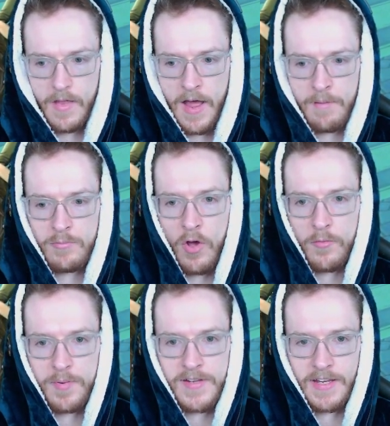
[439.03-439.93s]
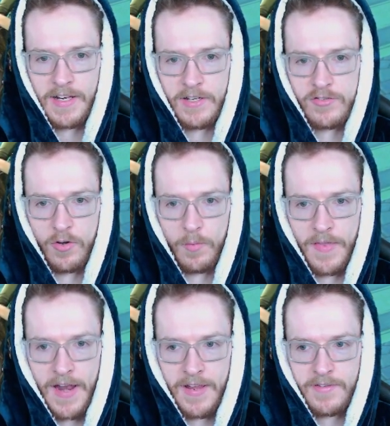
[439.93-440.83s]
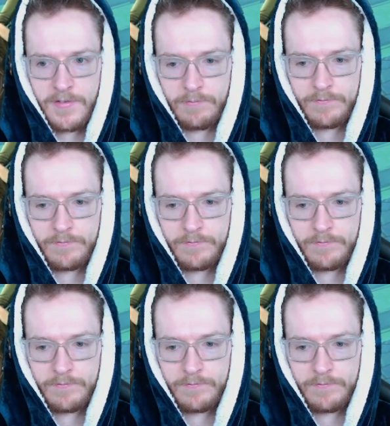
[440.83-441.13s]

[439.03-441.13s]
I'm not particularly sure what that is.